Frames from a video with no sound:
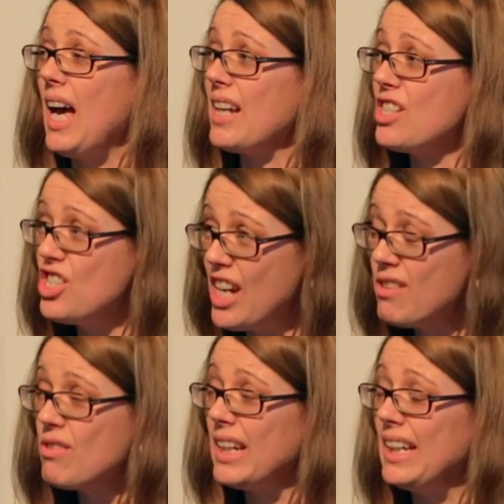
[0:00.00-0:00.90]
And
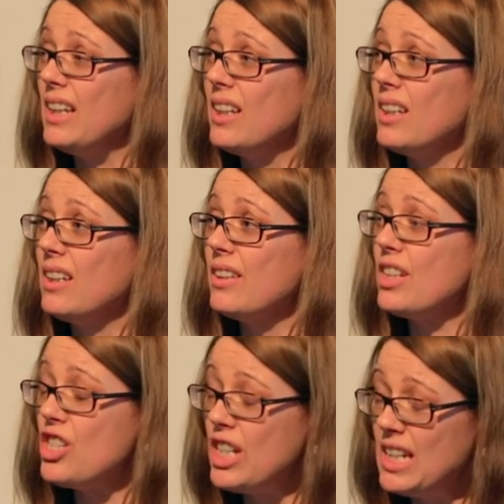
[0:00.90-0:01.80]
generally, the
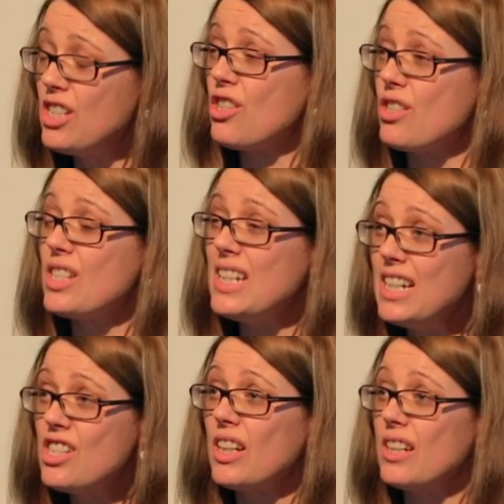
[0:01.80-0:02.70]
teachers
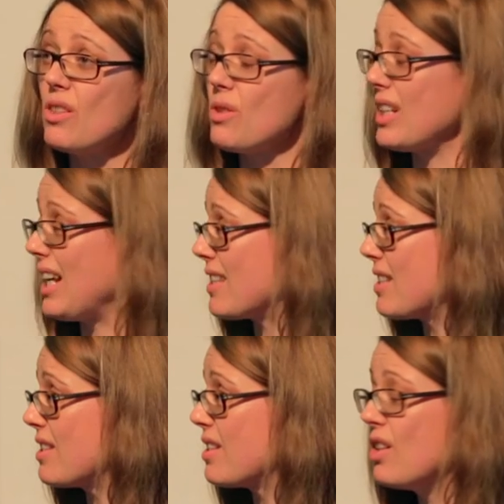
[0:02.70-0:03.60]
teaching in those
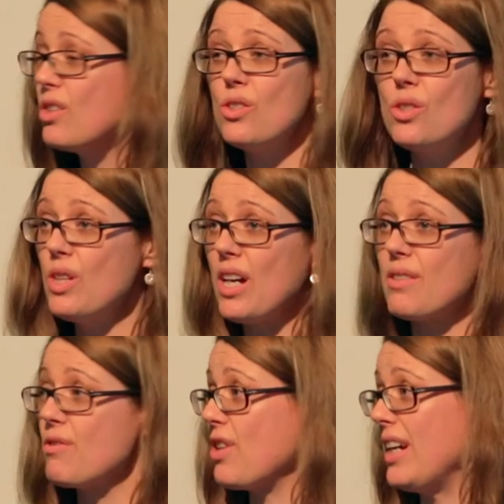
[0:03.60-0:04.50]
classes do not
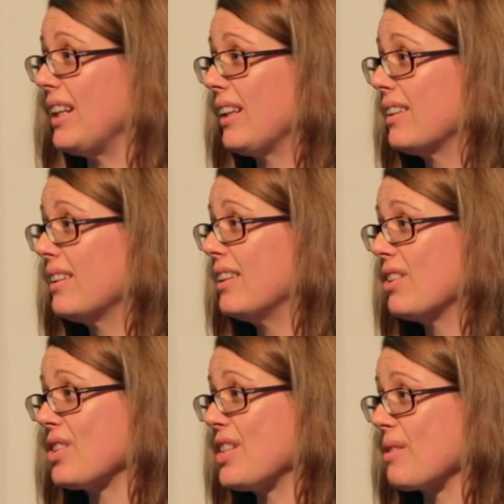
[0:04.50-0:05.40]
have training in
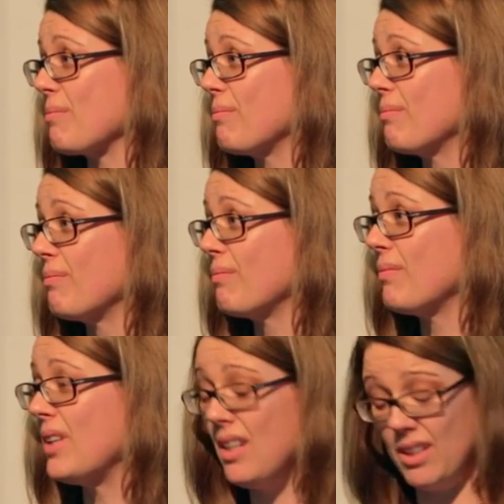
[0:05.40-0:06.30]
autism.
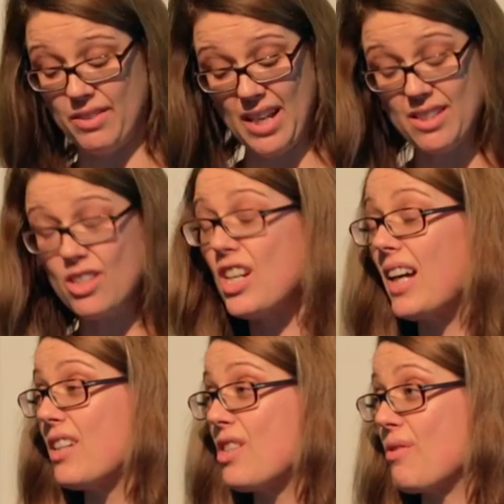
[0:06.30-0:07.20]
Now that's a
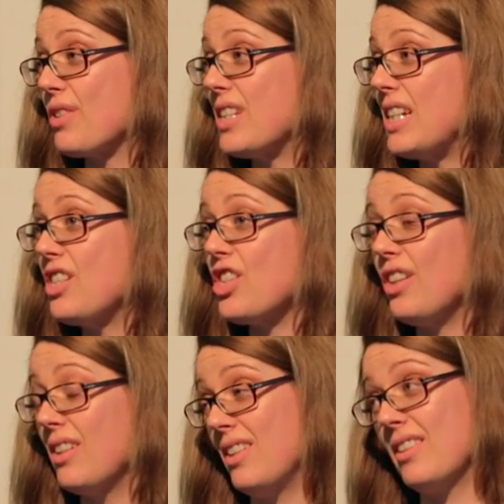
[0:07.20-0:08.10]
challenge for the teacher,
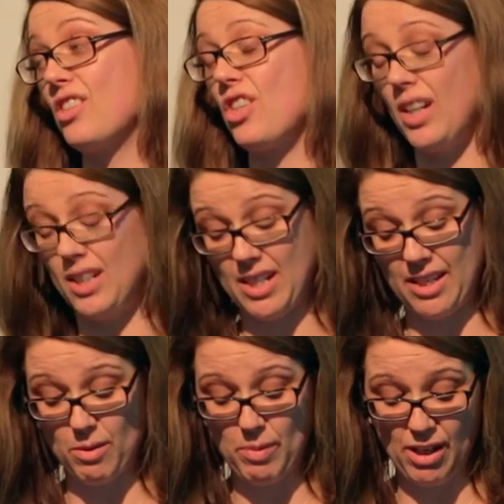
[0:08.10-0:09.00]
the child,
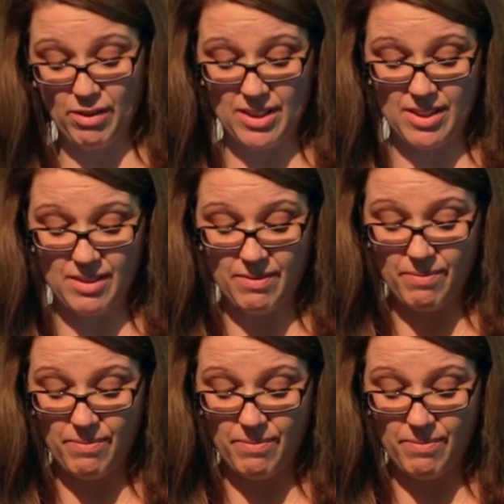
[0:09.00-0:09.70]
and the parents.